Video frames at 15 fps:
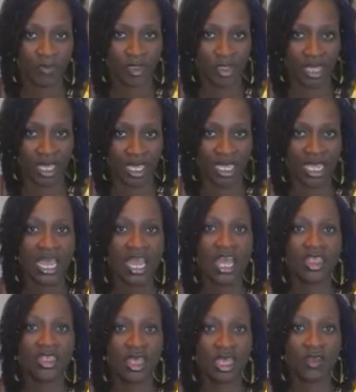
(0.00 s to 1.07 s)
Okay.
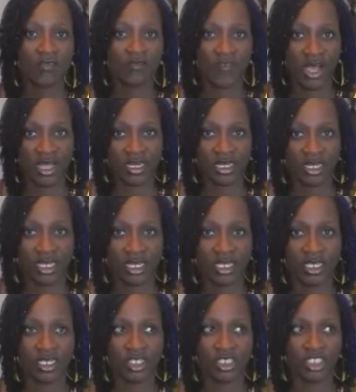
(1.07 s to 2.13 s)
Then
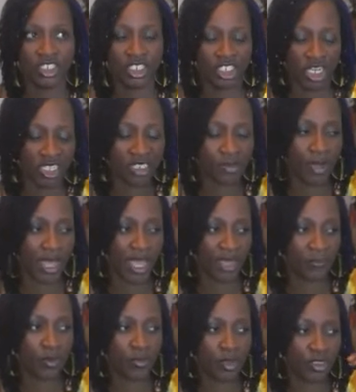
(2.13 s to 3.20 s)
finally, she checked my
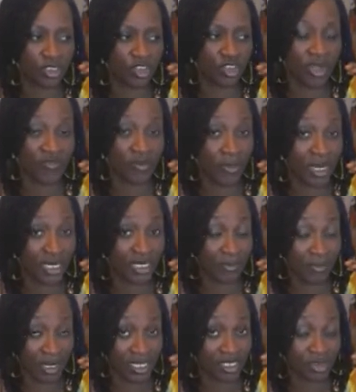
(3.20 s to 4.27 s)
hair, put me under the dryer for many,
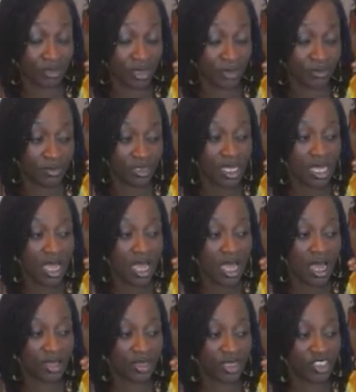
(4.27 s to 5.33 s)
many times,
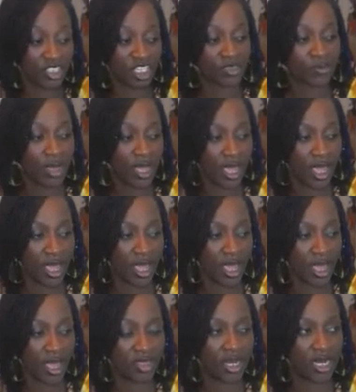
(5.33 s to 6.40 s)
and then checked my hair.
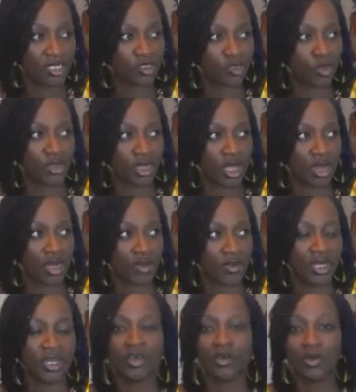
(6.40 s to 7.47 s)
And then I saw the color and I
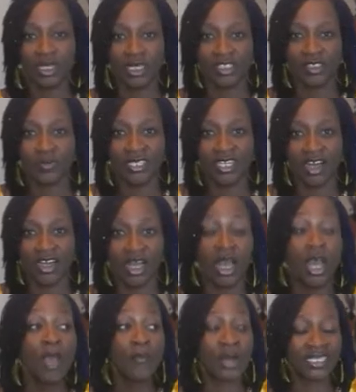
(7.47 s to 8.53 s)
went, no, it needs to be darker.
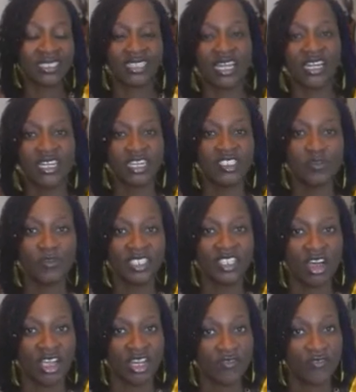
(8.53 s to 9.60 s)
But I said it needs to be
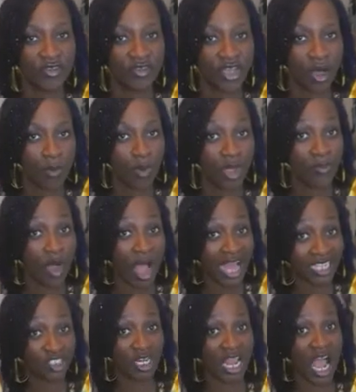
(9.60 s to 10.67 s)
darker in a very calm way. But
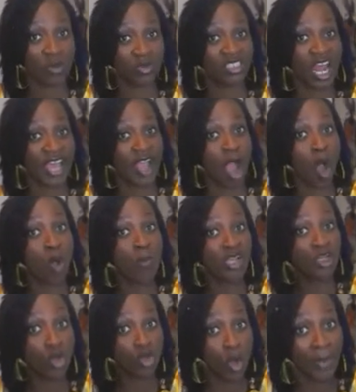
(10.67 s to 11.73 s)
actually, I was like, oh
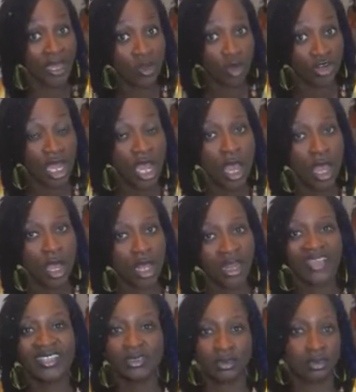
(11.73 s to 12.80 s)
my God,
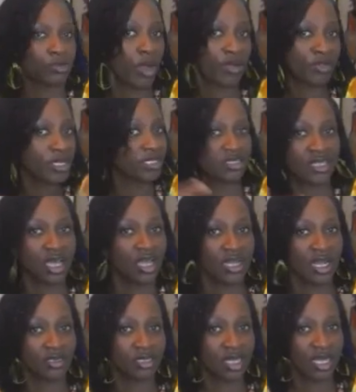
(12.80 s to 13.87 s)
like swearing inside.
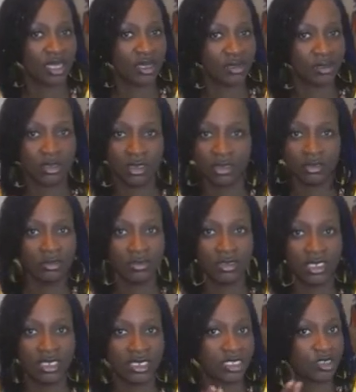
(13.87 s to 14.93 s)
I was like, oh no,
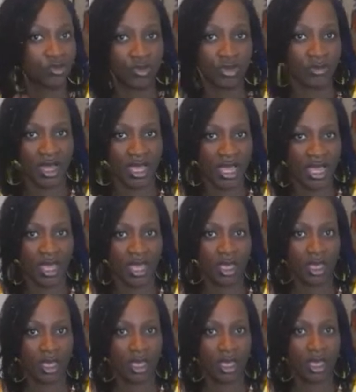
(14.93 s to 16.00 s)
she's ruined my hair.